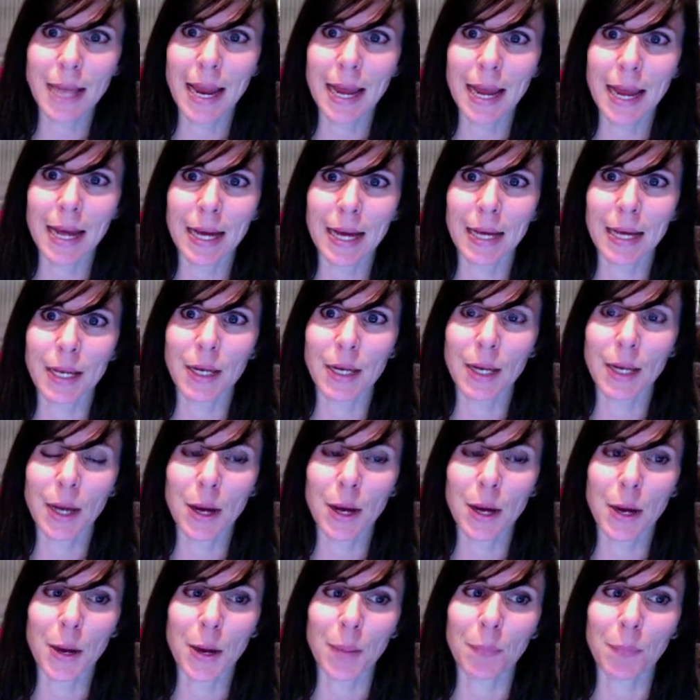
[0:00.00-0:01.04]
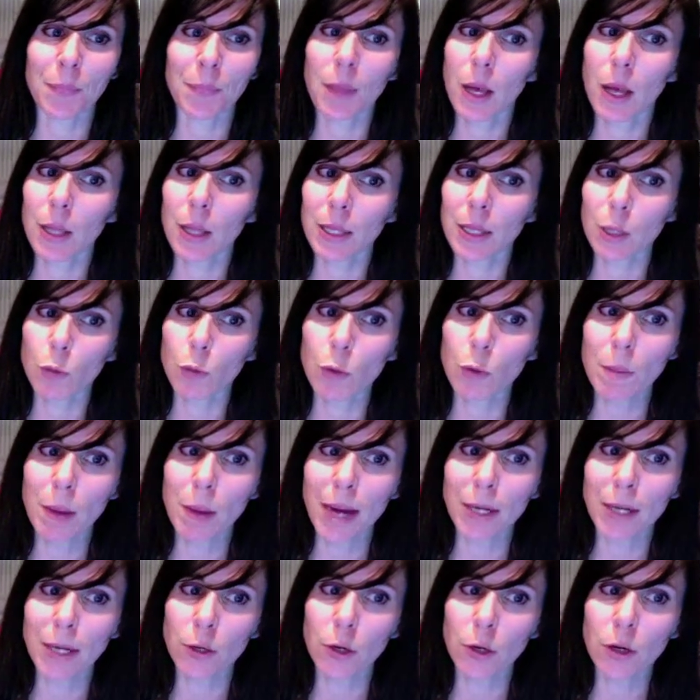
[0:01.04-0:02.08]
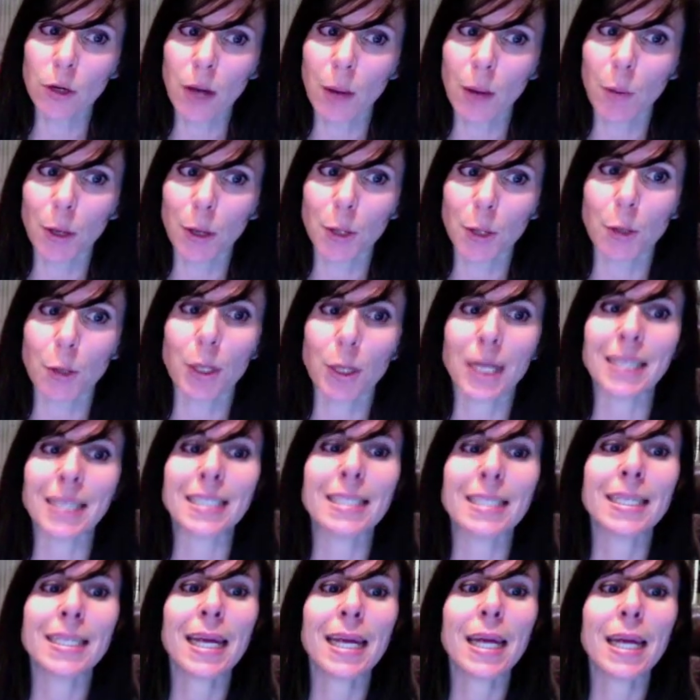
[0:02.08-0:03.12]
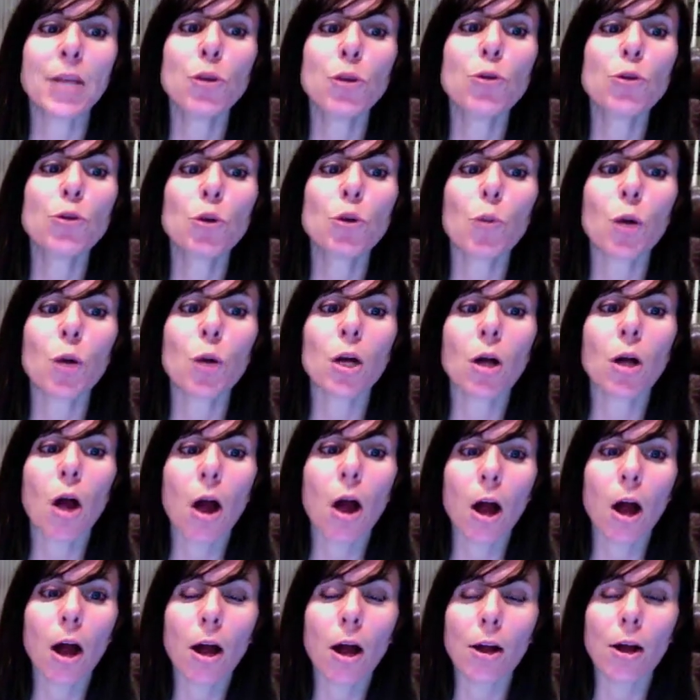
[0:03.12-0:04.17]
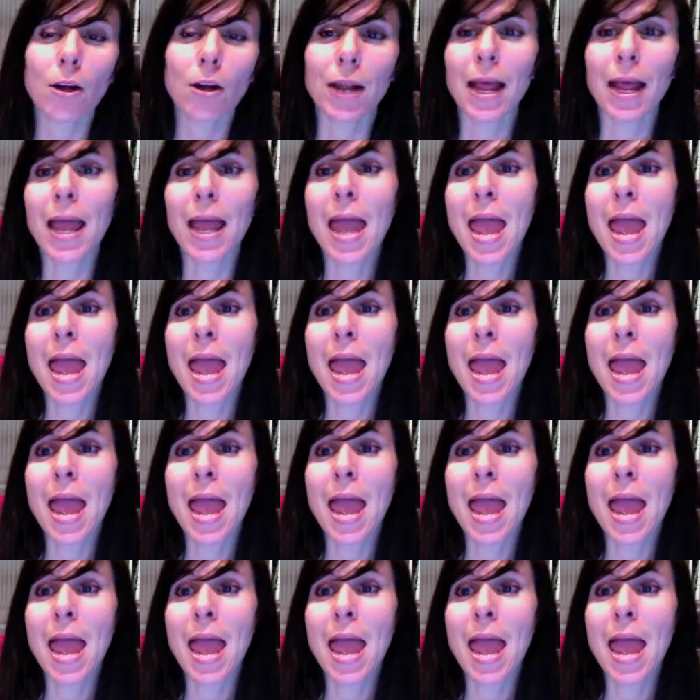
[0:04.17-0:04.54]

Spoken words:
And a little reminder, I want you to continue to work hard